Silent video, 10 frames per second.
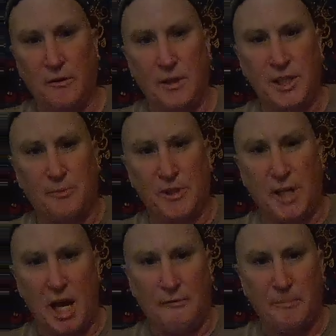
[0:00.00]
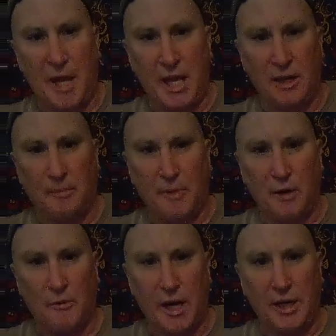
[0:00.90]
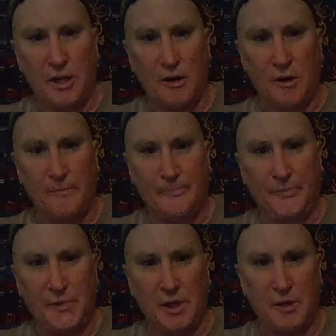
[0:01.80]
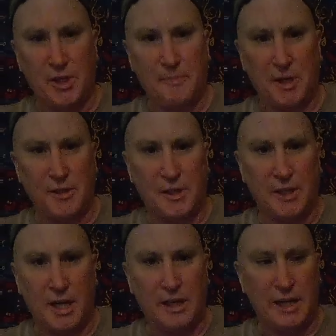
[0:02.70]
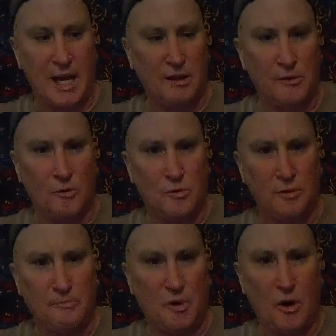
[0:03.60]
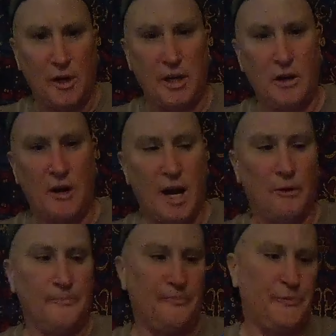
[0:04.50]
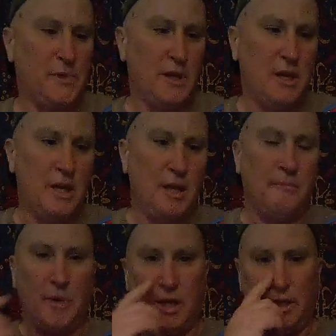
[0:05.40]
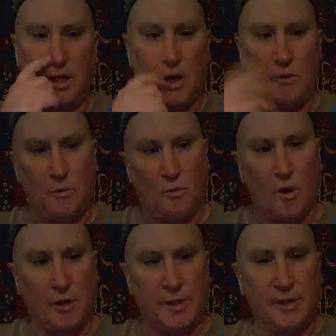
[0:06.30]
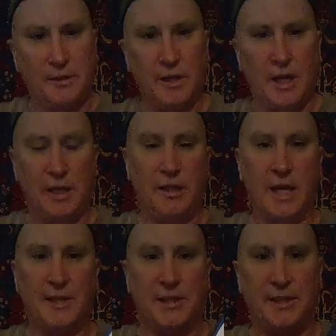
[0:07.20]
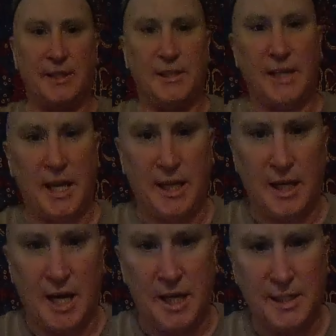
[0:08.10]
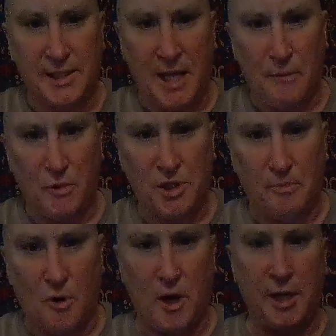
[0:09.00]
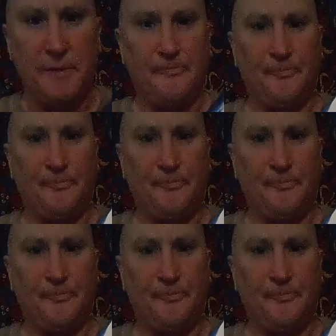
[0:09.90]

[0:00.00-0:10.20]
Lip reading: This was kind of a pain in the butt right here, especially cutting that little part here out. But, it worked. And yes, this is a sandwich body.